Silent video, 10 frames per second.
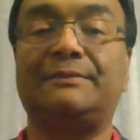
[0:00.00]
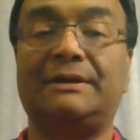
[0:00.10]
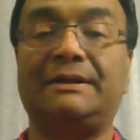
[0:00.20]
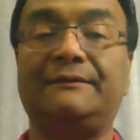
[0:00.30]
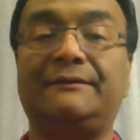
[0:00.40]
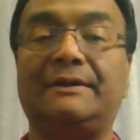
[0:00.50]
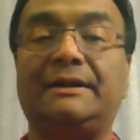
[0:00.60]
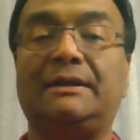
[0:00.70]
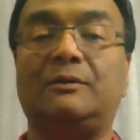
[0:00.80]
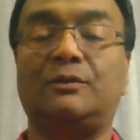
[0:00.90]
believe,
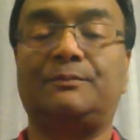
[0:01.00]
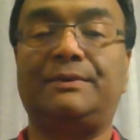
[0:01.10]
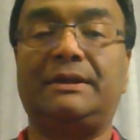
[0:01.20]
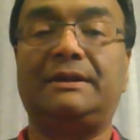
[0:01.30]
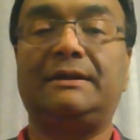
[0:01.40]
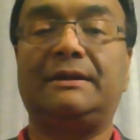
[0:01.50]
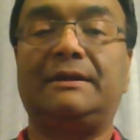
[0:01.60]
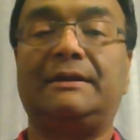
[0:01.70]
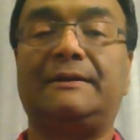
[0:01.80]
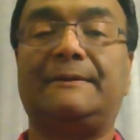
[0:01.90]
would be
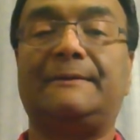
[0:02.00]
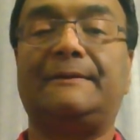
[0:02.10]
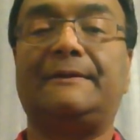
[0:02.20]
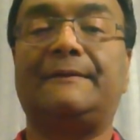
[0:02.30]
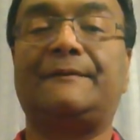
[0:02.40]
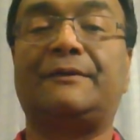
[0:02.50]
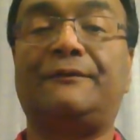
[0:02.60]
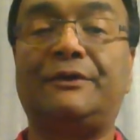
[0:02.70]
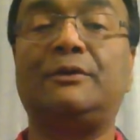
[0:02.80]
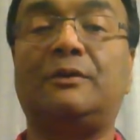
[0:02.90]
the
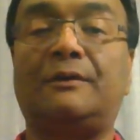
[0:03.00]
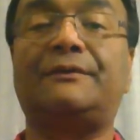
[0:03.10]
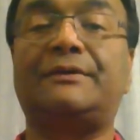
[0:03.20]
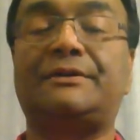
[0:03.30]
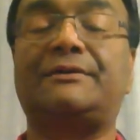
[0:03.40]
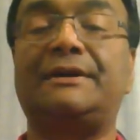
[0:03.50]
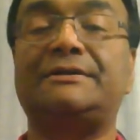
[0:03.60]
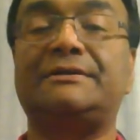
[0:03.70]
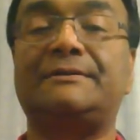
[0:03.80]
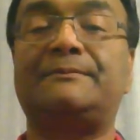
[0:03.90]
view of the
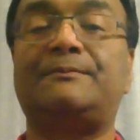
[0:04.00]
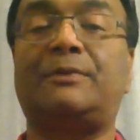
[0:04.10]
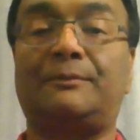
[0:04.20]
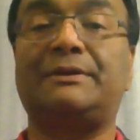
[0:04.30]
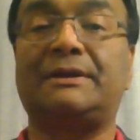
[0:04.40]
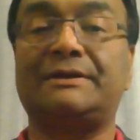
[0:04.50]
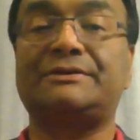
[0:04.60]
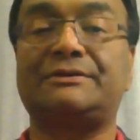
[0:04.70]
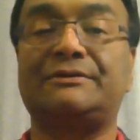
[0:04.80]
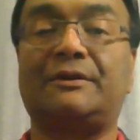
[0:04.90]
greater
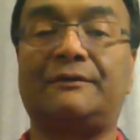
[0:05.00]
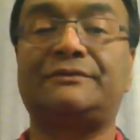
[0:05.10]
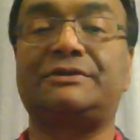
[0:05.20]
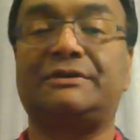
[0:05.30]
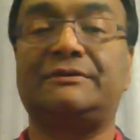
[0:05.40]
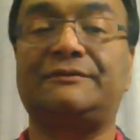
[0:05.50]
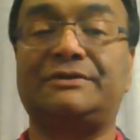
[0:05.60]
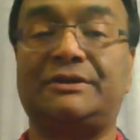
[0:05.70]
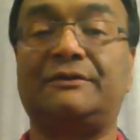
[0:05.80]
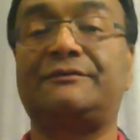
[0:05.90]
population of
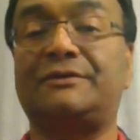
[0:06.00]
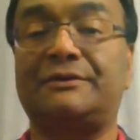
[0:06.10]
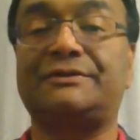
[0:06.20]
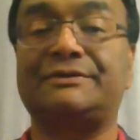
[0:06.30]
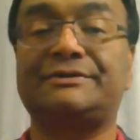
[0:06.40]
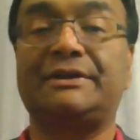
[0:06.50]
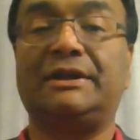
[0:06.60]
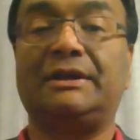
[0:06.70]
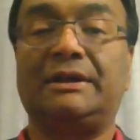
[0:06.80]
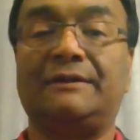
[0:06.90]
doctors
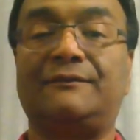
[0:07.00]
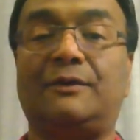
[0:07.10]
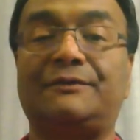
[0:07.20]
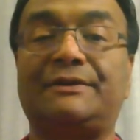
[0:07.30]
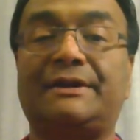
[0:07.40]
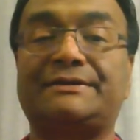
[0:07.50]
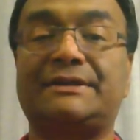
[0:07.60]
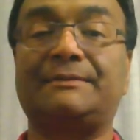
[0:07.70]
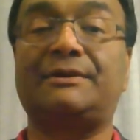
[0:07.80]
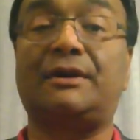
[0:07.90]
involved in that
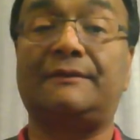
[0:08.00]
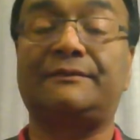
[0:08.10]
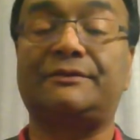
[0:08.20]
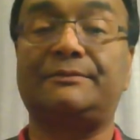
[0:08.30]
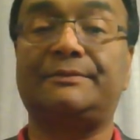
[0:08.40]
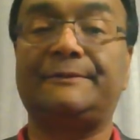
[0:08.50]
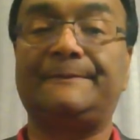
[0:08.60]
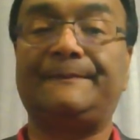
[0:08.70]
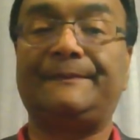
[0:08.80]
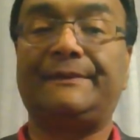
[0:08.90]
same craft group.
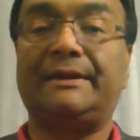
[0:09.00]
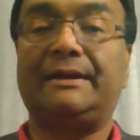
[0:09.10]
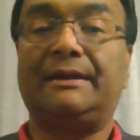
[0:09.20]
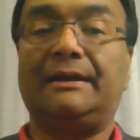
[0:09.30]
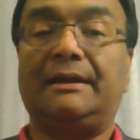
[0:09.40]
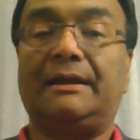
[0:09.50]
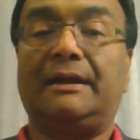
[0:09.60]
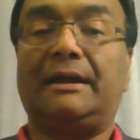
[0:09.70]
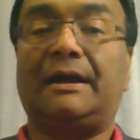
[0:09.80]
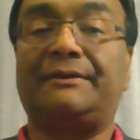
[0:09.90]

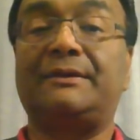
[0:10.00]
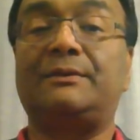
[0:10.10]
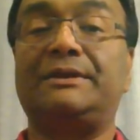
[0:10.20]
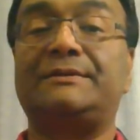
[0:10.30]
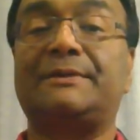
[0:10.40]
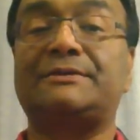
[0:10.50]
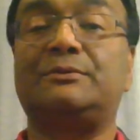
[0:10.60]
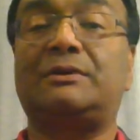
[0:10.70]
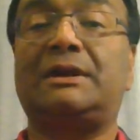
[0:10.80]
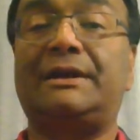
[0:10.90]
I think we need much
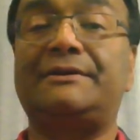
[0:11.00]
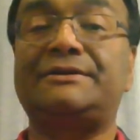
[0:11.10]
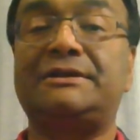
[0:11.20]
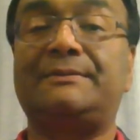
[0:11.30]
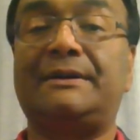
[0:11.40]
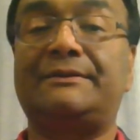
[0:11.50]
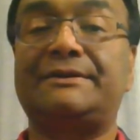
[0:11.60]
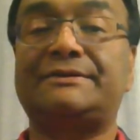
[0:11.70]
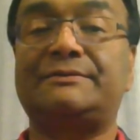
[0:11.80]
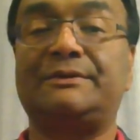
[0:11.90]
more clarity about
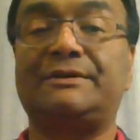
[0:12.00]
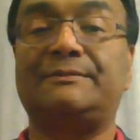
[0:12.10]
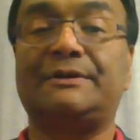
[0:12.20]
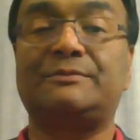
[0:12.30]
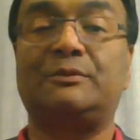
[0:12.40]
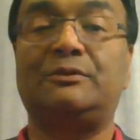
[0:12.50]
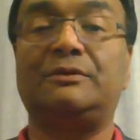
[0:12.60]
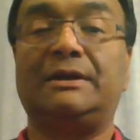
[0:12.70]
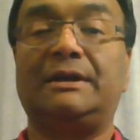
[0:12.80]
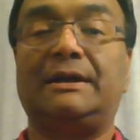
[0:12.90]
this. We need much more